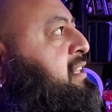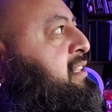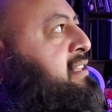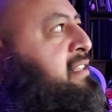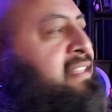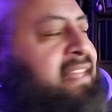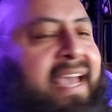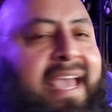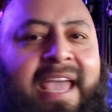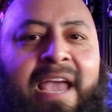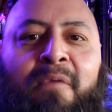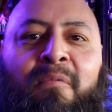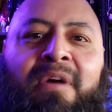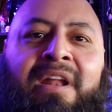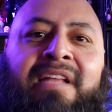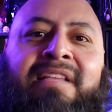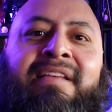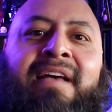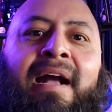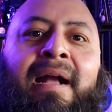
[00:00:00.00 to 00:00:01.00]
Today I
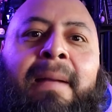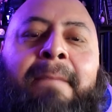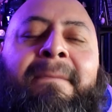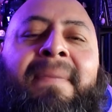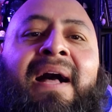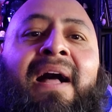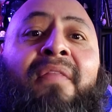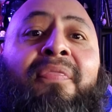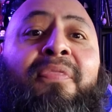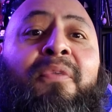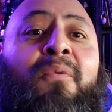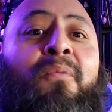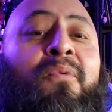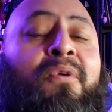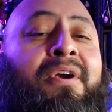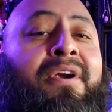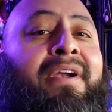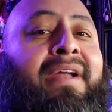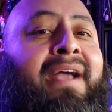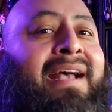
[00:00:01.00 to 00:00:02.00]
want to talk about the
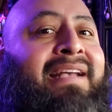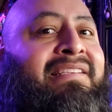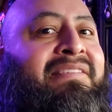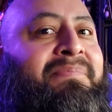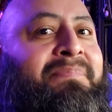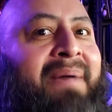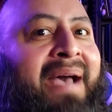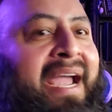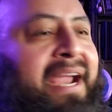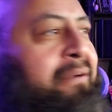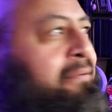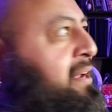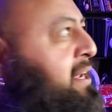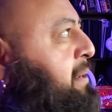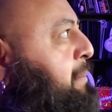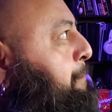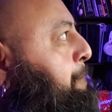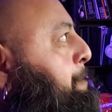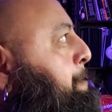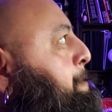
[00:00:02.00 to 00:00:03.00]
word aspiring.